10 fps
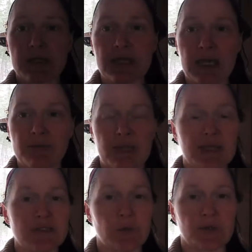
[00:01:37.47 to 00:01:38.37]
cake
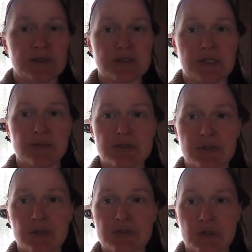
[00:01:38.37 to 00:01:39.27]
pans always seem
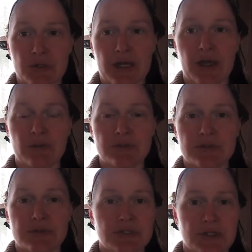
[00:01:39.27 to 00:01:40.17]
to turn out
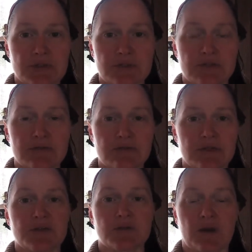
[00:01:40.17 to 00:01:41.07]
just
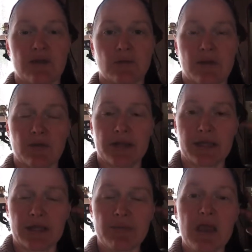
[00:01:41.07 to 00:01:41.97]
just right the way we
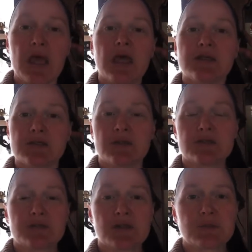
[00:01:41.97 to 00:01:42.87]
like it. So
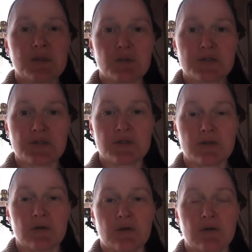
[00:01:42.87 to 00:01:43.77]
this recipe will do two